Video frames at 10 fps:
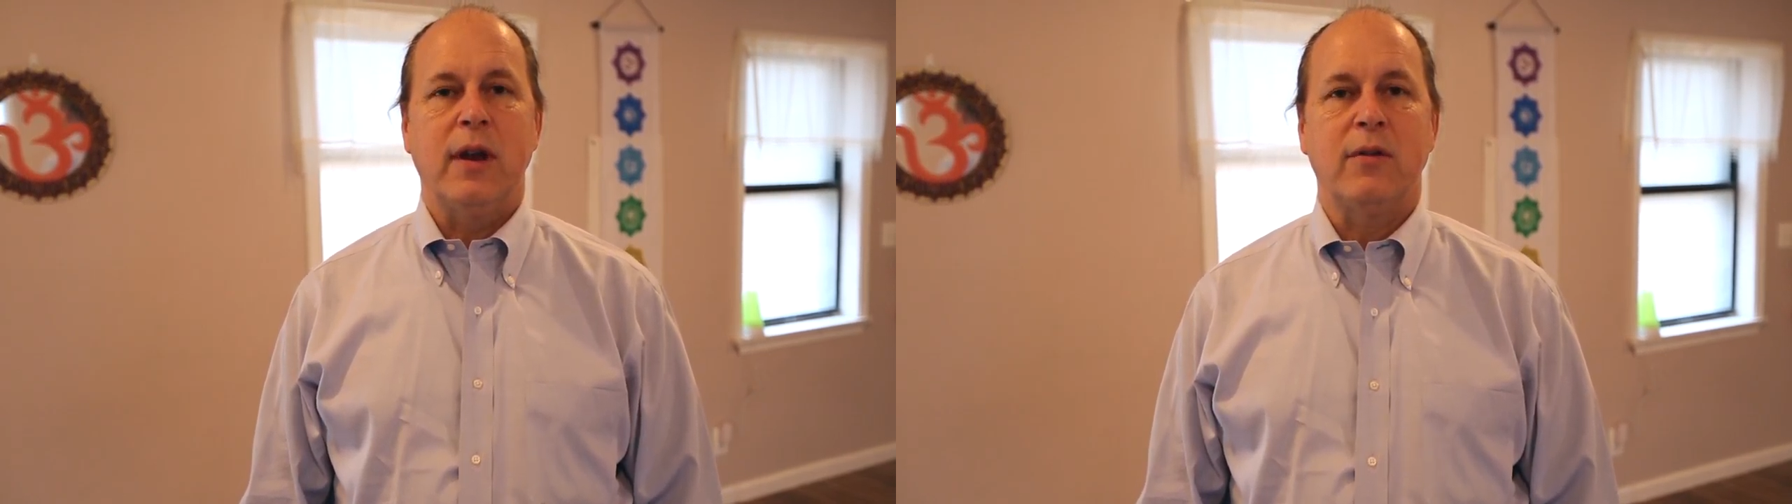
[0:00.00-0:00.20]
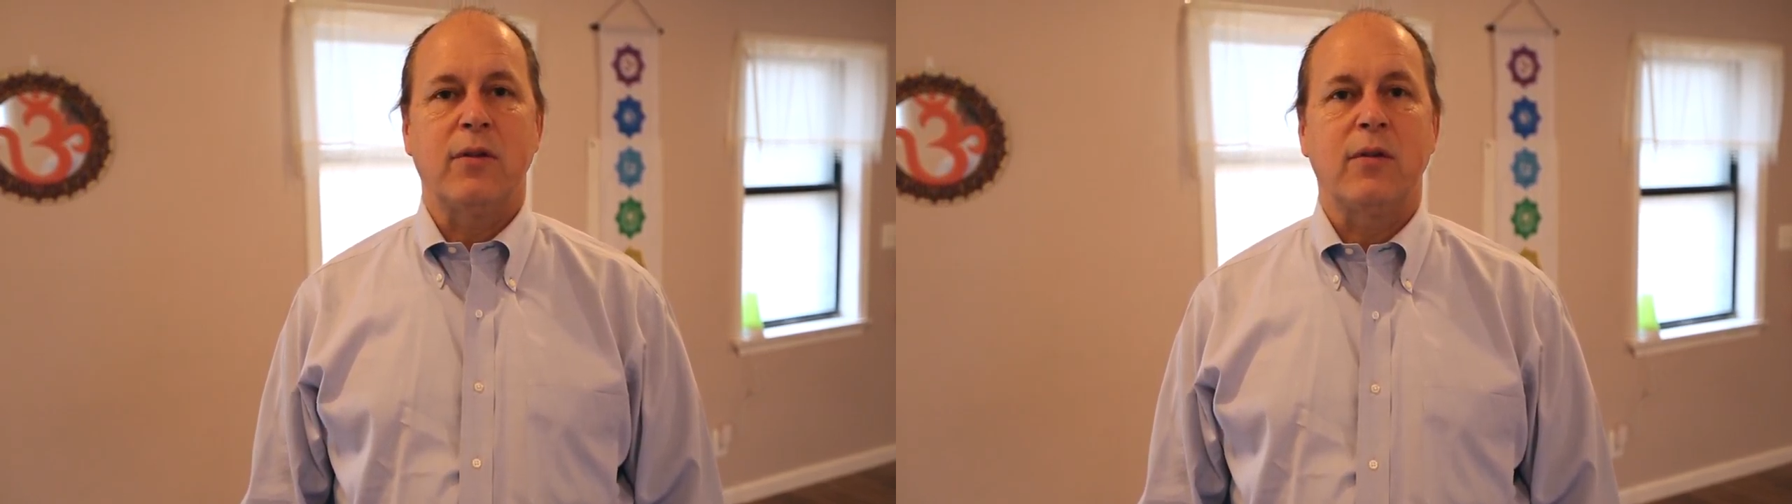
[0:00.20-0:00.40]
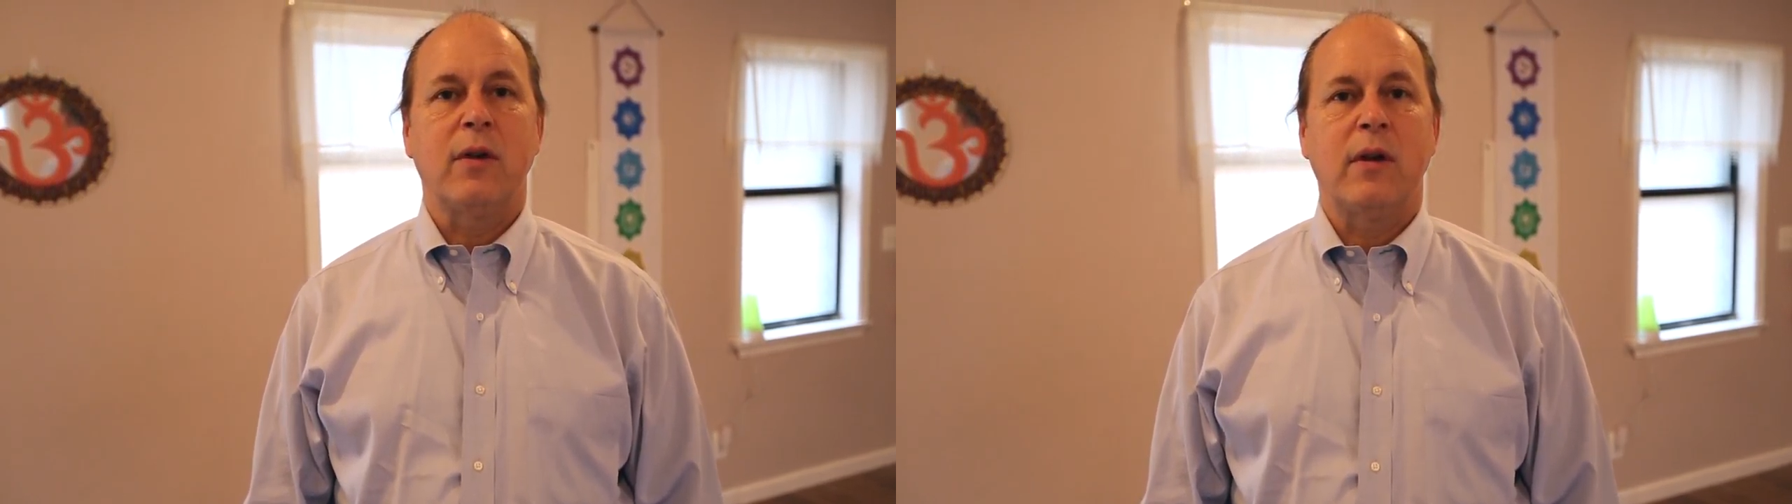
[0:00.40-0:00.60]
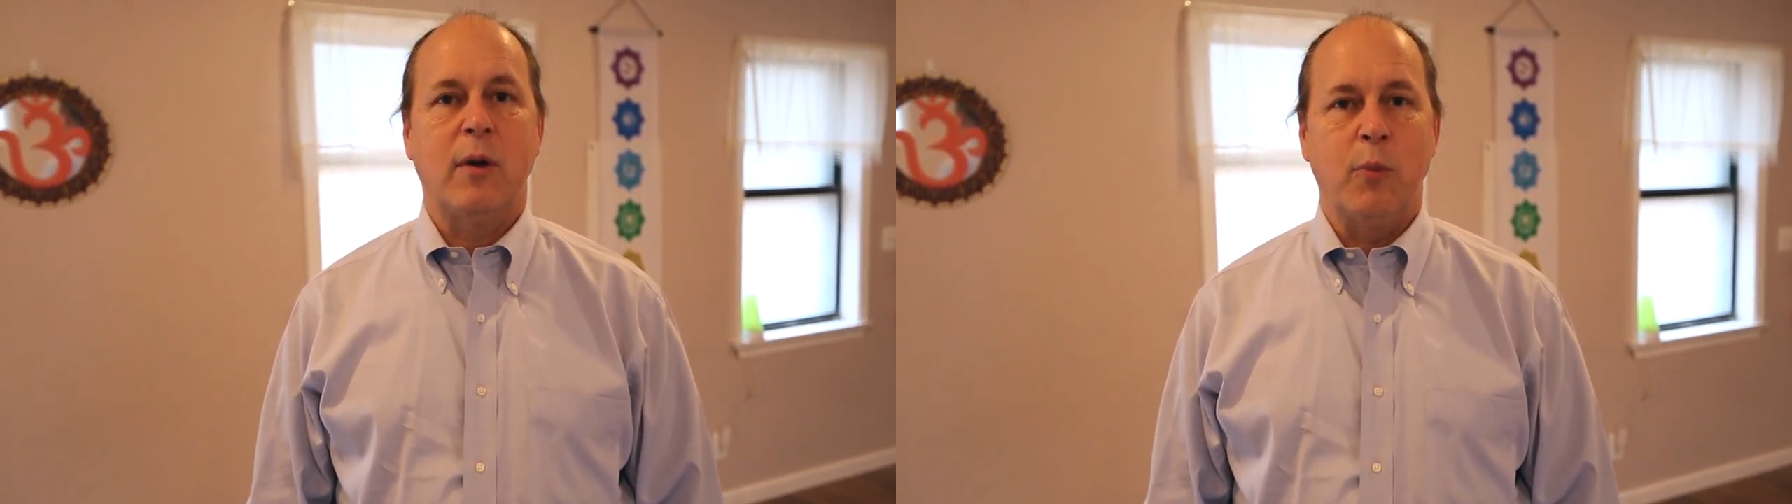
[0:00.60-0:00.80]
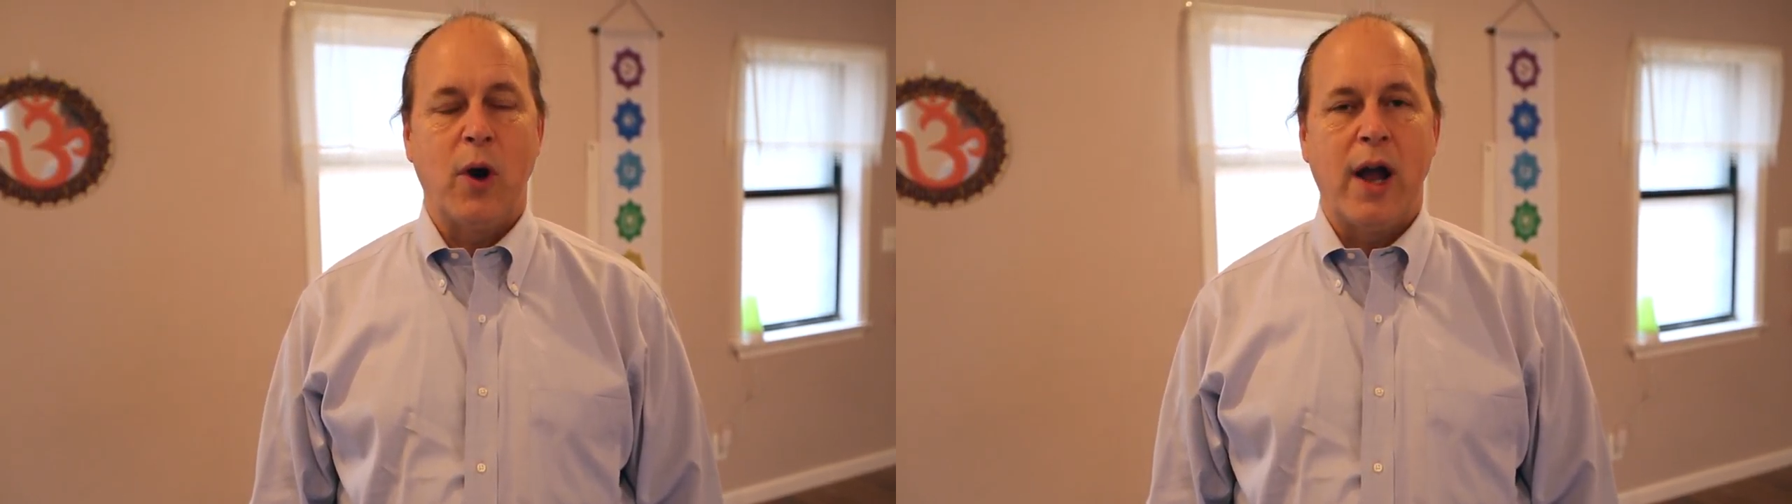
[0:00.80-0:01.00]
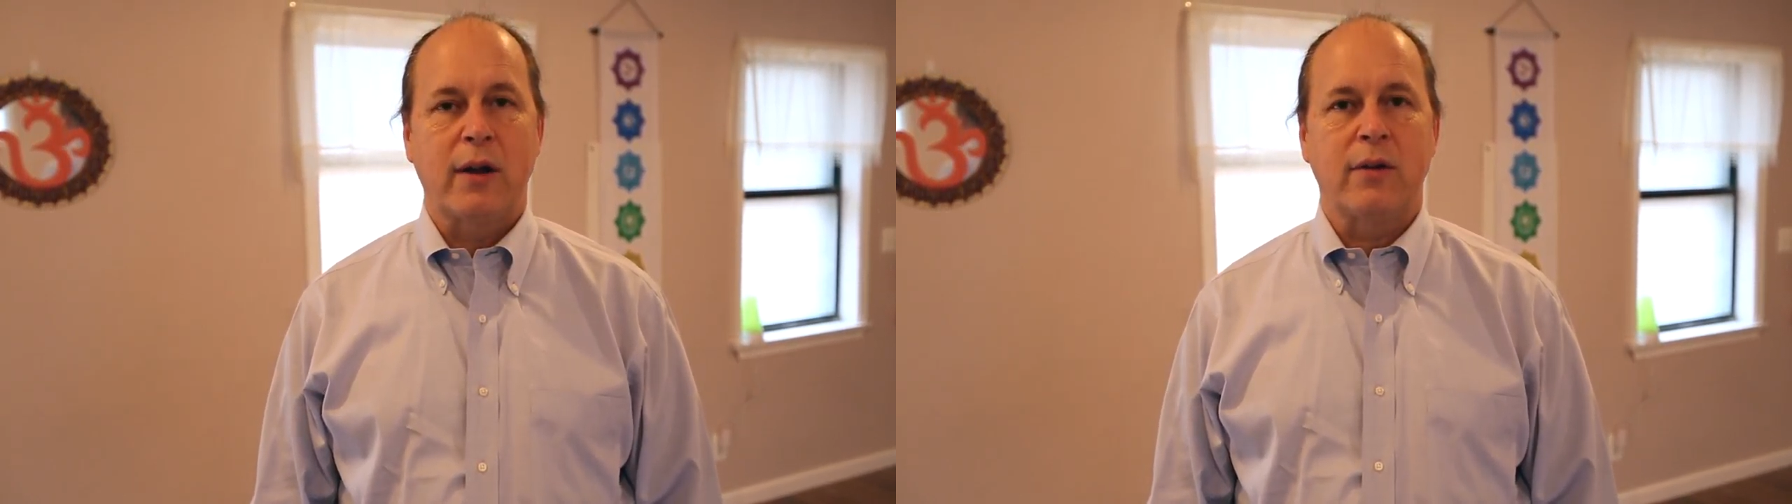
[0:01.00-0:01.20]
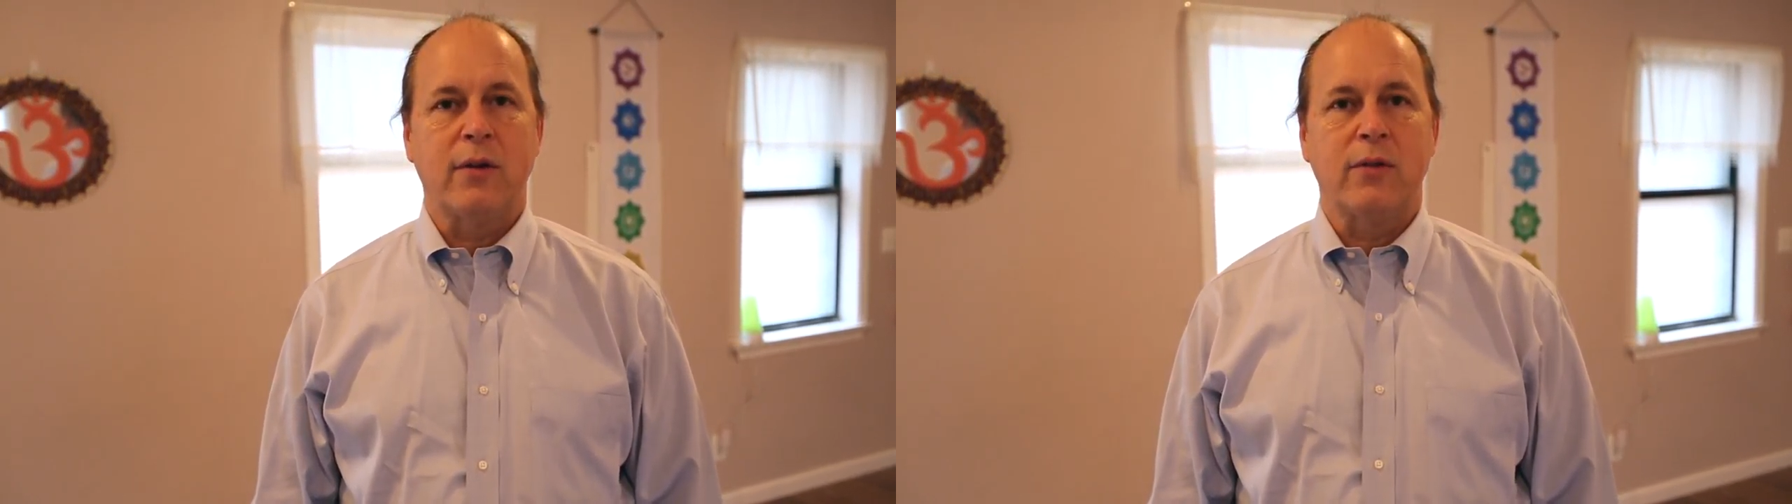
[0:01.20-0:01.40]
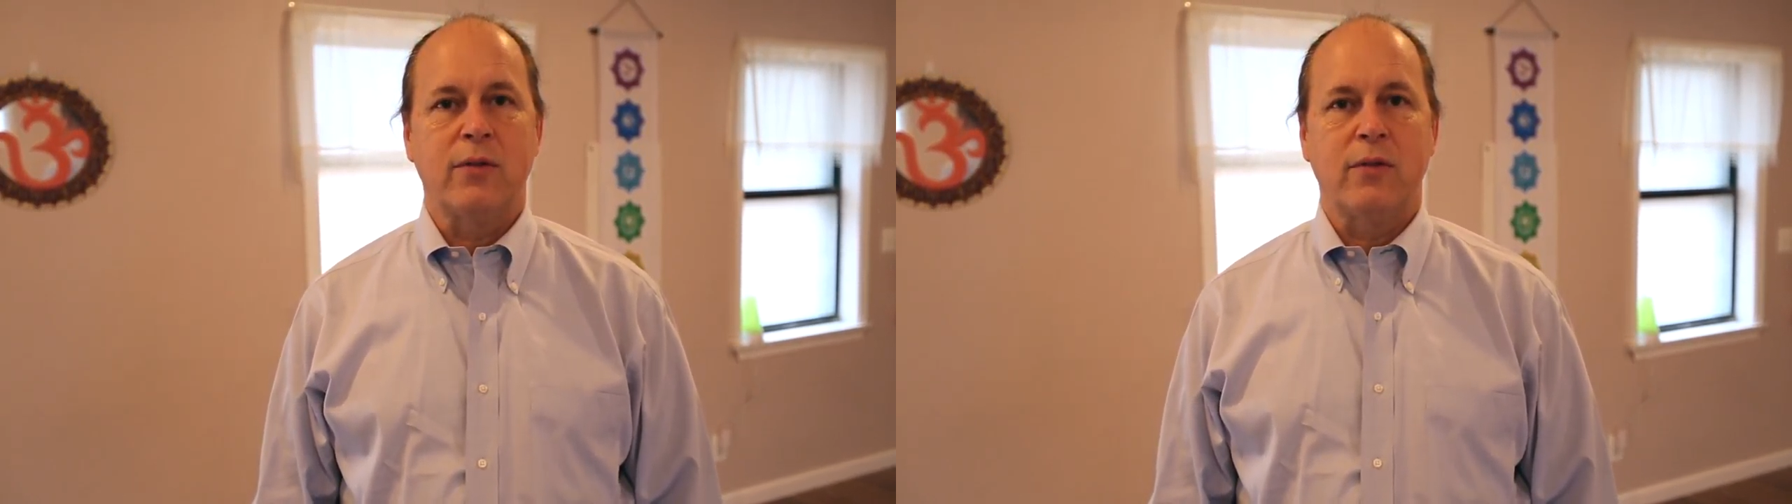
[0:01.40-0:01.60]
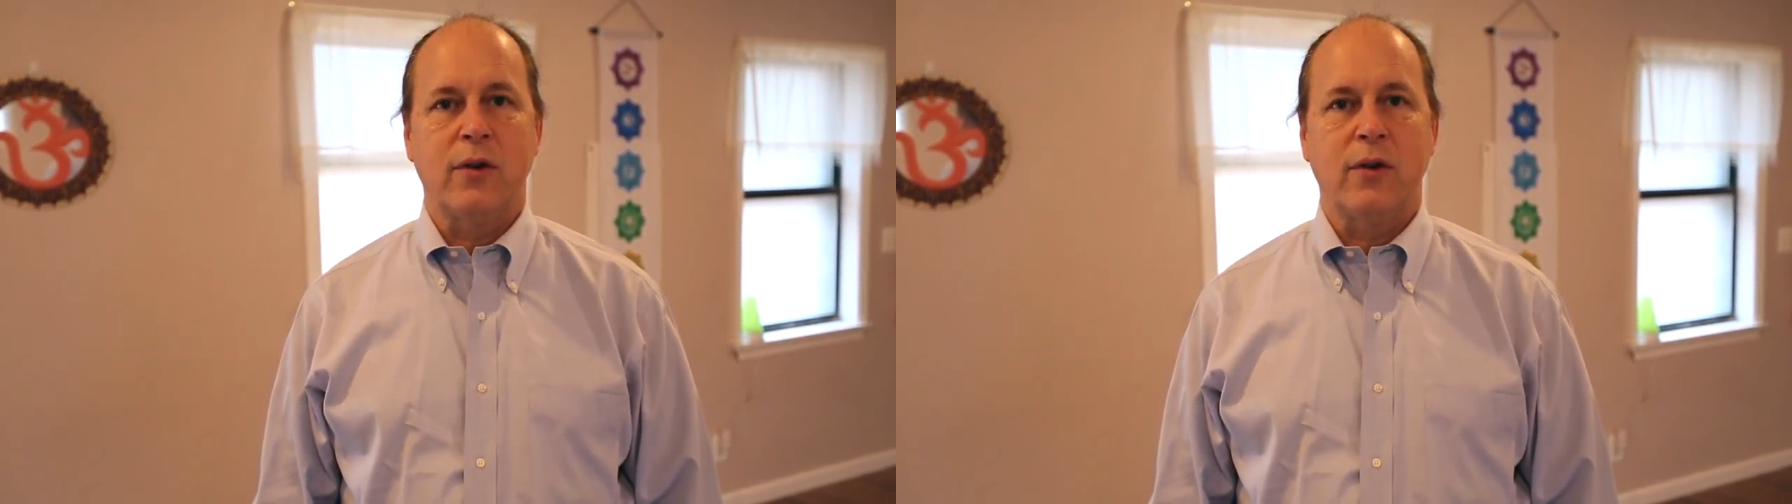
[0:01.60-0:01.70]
it's a practice,